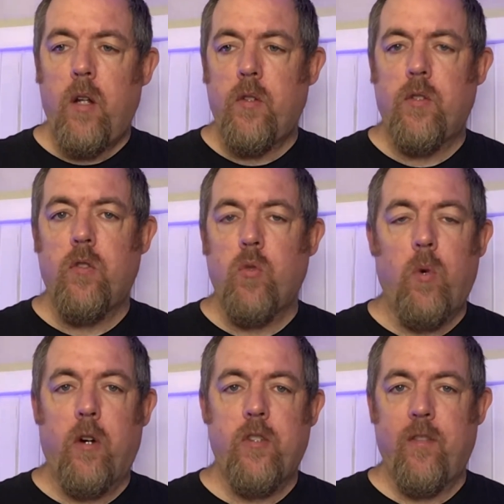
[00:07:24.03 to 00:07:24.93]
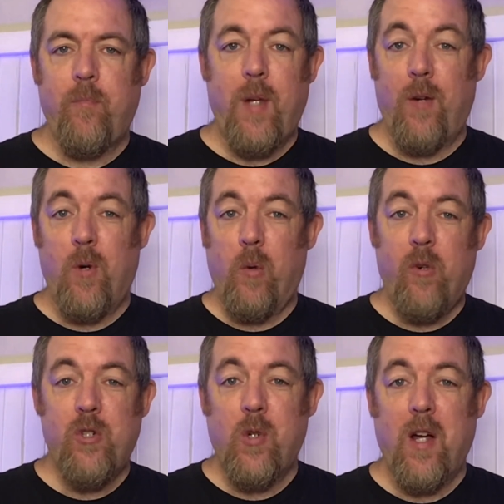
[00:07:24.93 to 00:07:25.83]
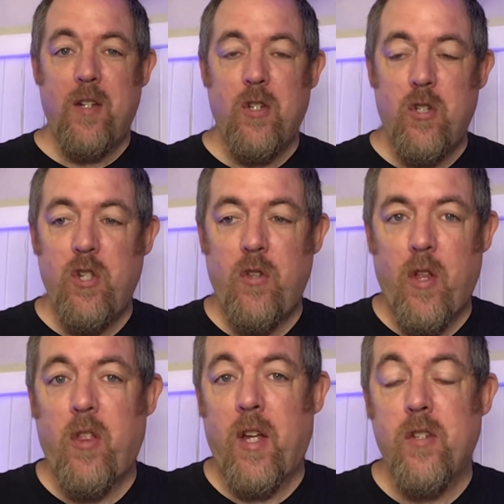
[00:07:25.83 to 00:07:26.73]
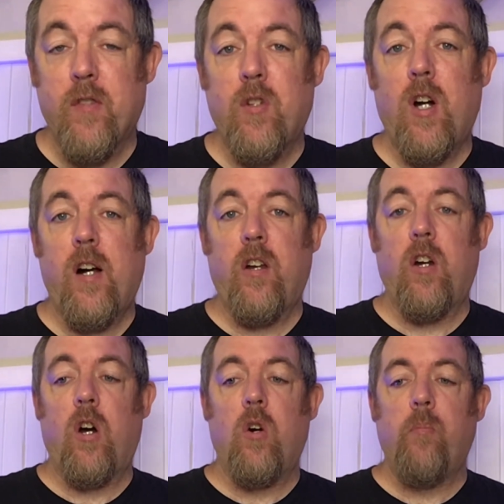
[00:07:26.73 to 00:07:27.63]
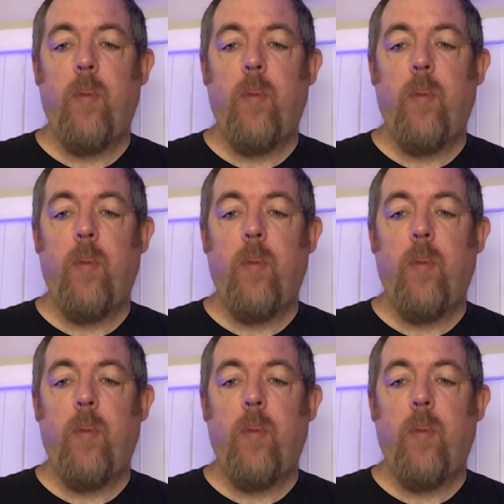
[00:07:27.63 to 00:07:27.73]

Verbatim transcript: is those works of men where we're trying to do the things of God in our own